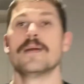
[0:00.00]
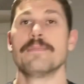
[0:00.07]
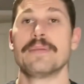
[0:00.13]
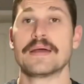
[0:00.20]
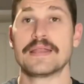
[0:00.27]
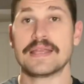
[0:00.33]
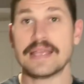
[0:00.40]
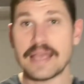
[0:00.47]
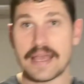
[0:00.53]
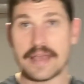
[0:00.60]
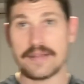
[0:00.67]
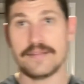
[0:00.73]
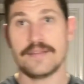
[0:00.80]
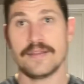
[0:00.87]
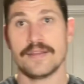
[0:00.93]
But
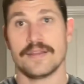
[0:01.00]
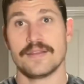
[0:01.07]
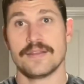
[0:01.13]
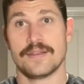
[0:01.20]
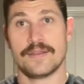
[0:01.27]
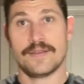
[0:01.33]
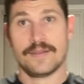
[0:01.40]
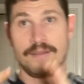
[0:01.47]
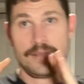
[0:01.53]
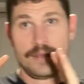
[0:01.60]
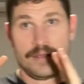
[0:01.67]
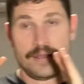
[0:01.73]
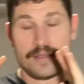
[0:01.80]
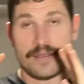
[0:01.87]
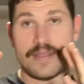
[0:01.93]
again,
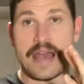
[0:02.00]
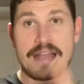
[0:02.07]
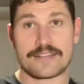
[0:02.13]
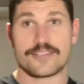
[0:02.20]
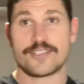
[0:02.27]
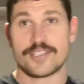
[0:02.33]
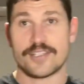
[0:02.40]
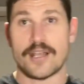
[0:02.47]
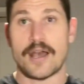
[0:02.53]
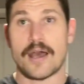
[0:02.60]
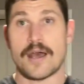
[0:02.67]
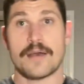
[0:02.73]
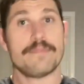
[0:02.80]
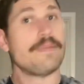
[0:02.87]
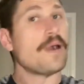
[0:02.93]
that's
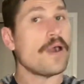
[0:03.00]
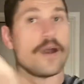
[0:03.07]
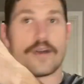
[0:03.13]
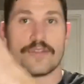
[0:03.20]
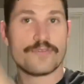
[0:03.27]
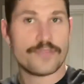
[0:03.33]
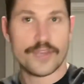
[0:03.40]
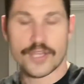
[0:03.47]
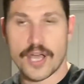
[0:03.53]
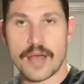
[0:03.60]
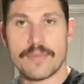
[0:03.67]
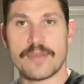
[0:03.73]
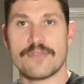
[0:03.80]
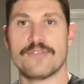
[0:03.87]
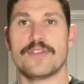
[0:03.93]
part of the
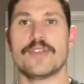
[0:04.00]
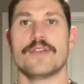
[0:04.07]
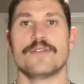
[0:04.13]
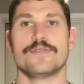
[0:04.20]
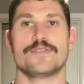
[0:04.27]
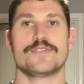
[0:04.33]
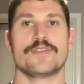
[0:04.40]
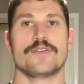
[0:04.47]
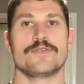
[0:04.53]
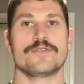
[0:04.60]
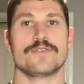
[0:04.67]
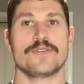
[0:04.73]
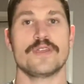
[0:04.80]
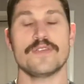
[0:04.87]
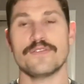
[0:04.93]
coming videos.
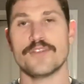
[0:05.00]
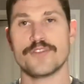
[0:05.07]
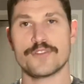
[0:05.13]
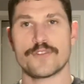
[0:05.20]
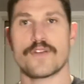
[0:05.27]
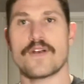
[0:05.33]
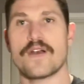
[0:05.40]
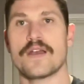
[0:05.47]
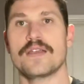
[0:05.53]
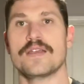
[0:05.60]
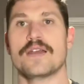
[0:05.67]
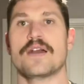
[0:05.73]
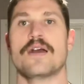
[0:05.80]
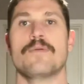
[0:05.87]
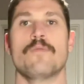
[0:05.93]
So give it a try.
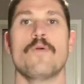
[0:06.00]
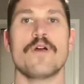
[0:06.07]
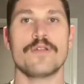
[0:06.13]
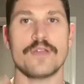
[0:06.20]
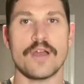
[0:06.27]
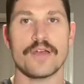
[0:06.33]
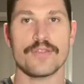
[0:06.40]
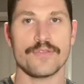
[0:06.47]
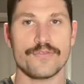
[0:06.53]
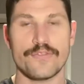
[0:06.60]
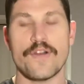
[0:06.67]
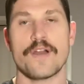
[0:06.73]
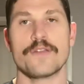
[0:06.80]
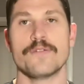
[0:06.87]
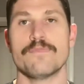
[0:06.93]
One other
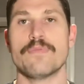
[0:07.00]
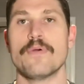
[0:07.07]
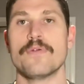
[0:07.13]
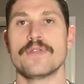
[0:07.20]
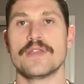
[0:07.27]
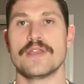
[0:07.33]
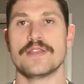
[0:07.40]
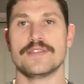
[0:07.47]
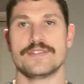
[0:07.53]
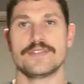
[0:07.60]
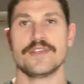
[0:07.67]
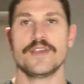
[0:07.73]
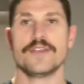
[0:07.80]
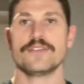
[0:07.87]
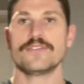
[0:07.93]
final point is
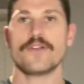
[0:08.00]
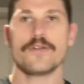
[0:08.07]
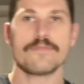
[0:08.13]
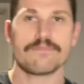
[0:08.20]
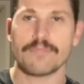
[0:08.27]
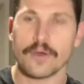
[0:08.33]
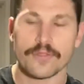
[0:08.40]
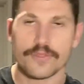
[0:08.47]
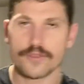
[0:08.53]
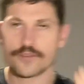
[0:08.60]
don't bother